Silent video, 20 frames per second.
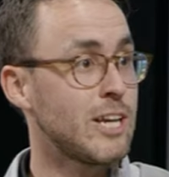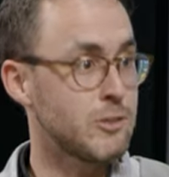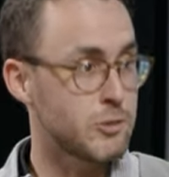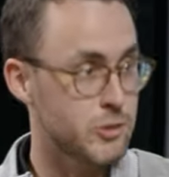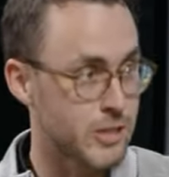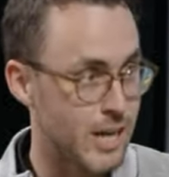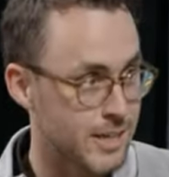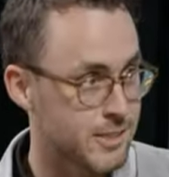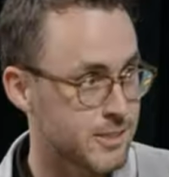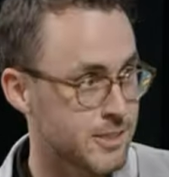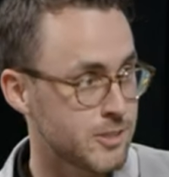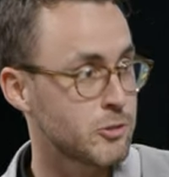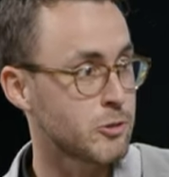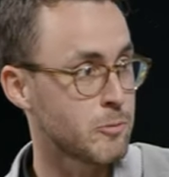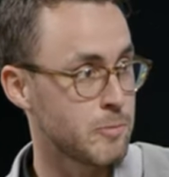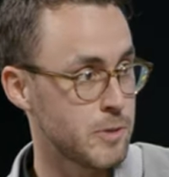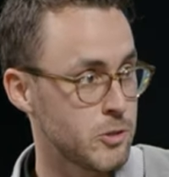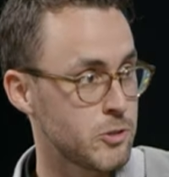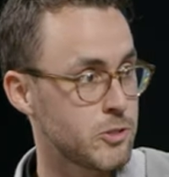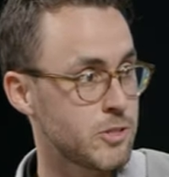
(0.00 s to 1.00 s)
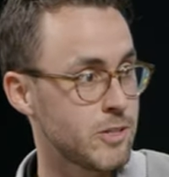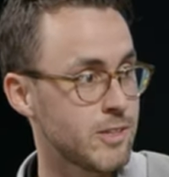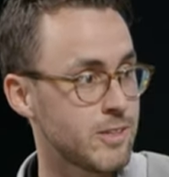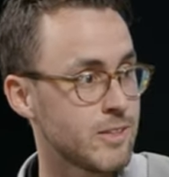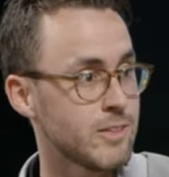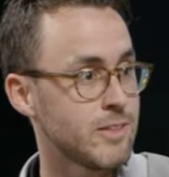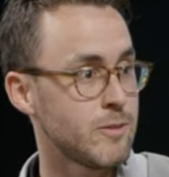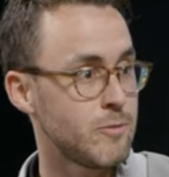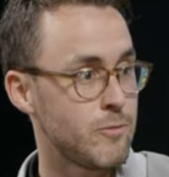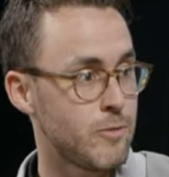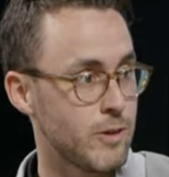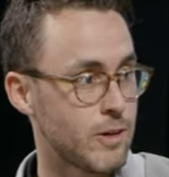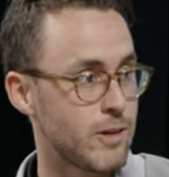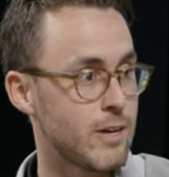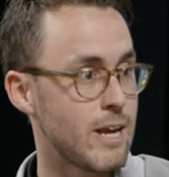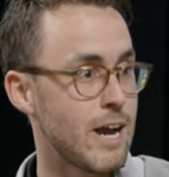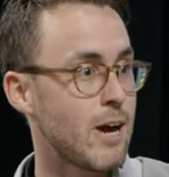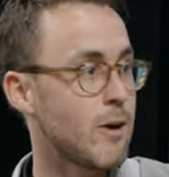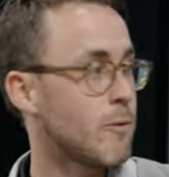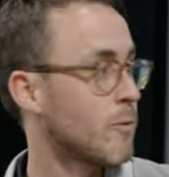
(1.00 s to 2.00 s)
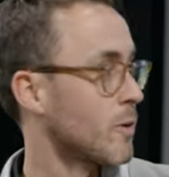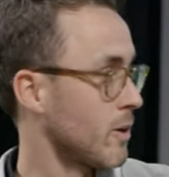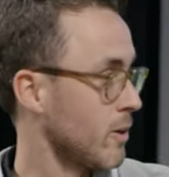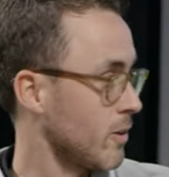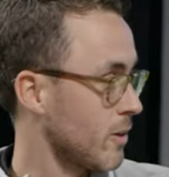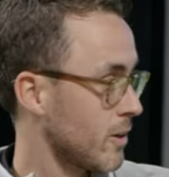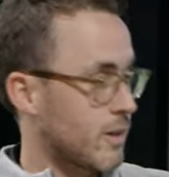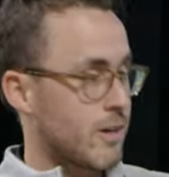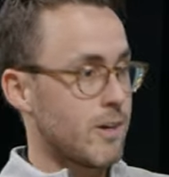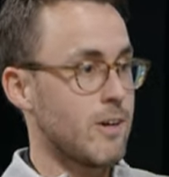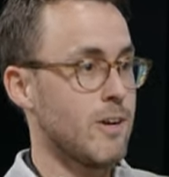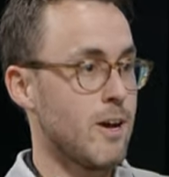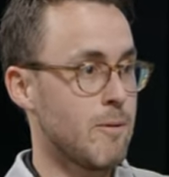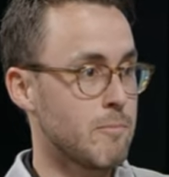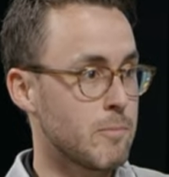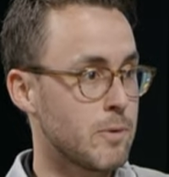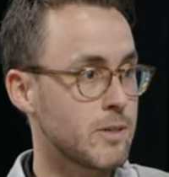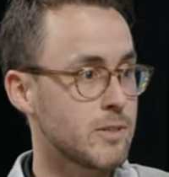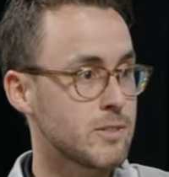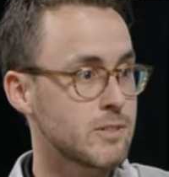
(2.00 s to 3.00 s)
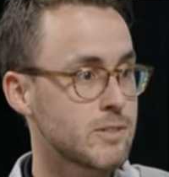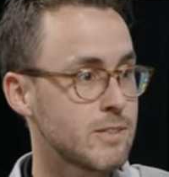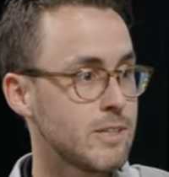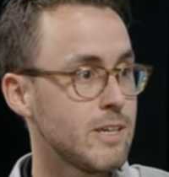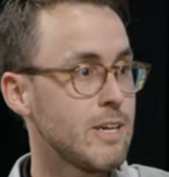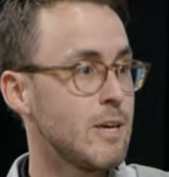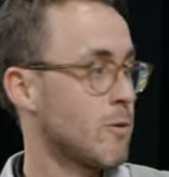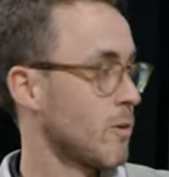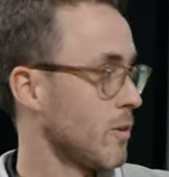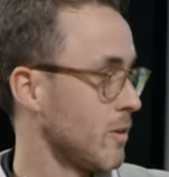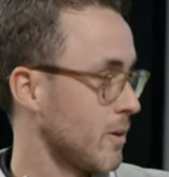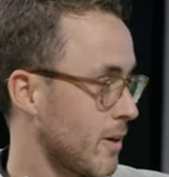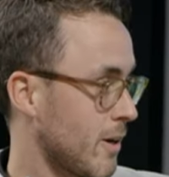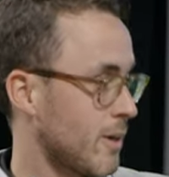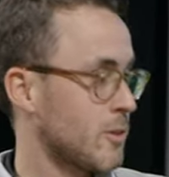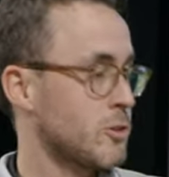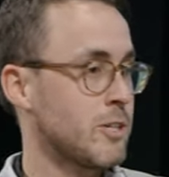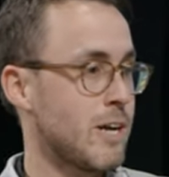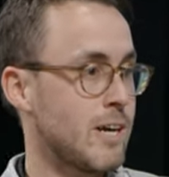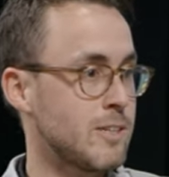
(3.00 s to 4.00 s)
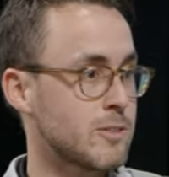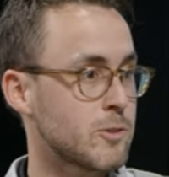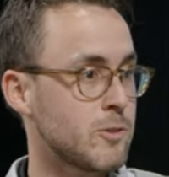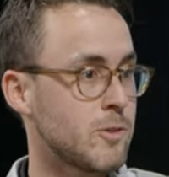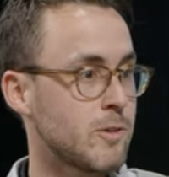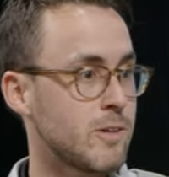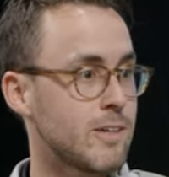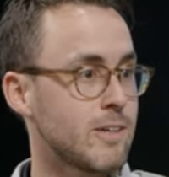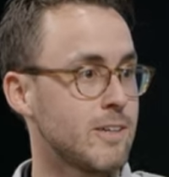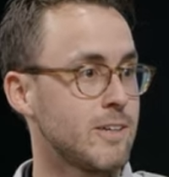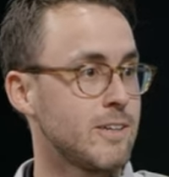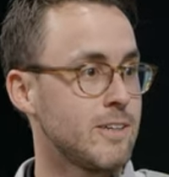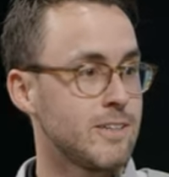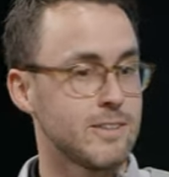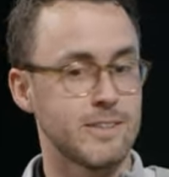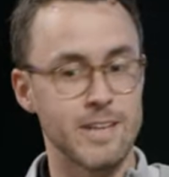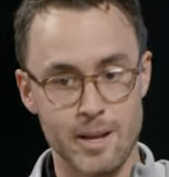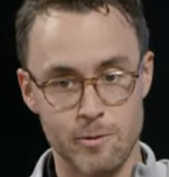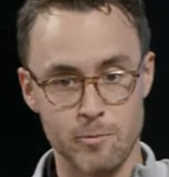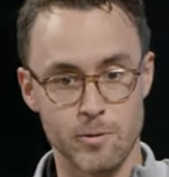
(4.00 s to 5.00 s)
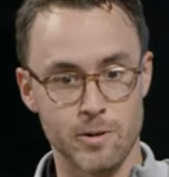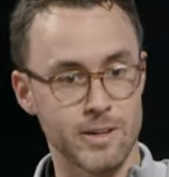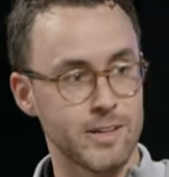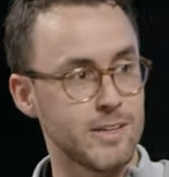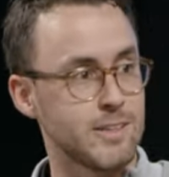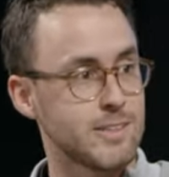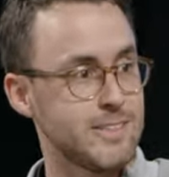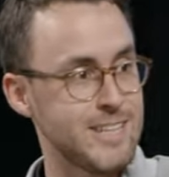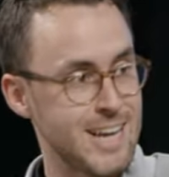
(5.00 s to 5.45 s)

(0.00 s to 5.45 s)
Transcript: kind of shot distribution figured out. We're gonna look at our numbers, we'll look at our shot score. Then we're gonna